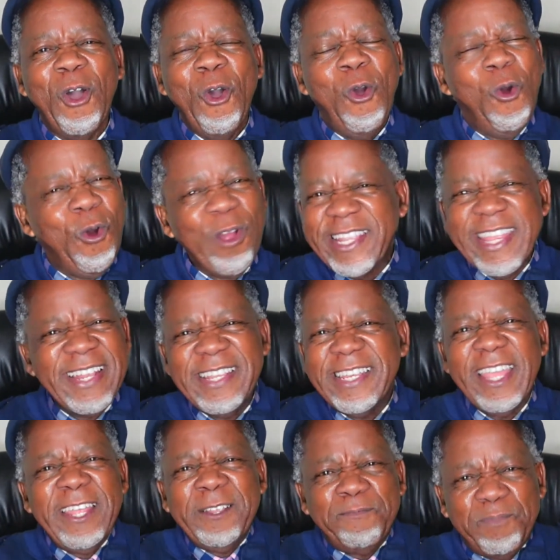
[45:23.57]

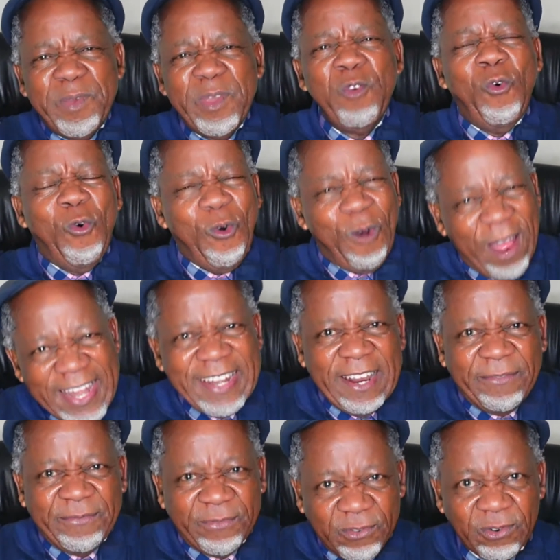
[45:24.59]
Wouldn't it be
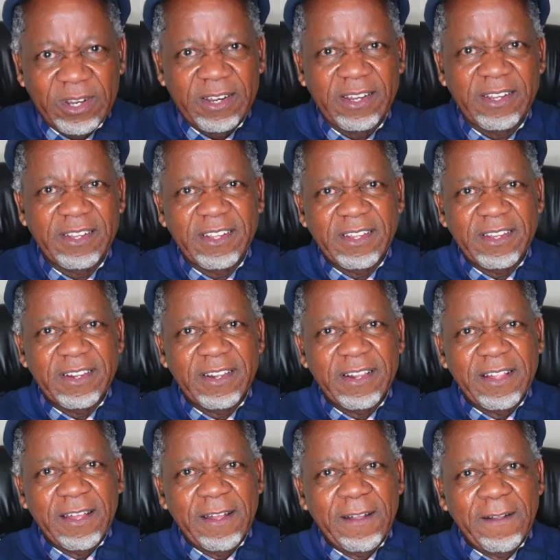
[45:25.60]
wonderful
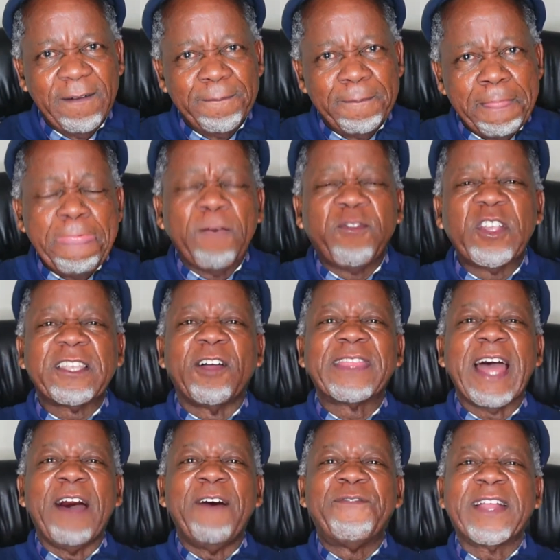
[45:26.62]
for South
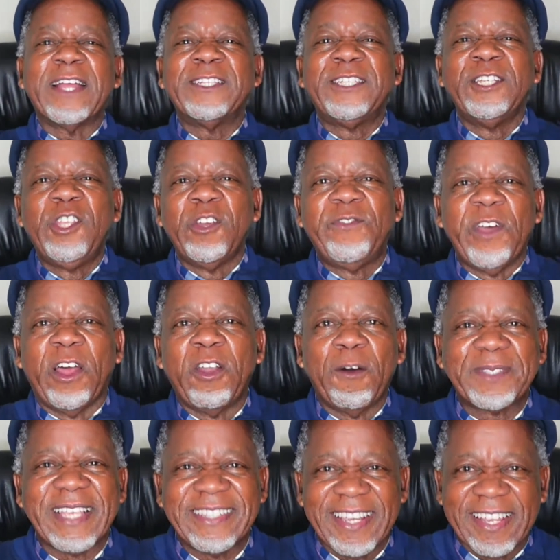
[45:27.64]
Africa to develop
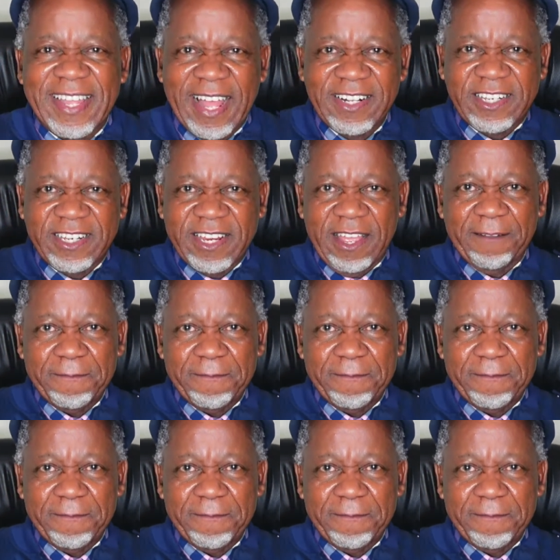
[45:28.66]
such a culture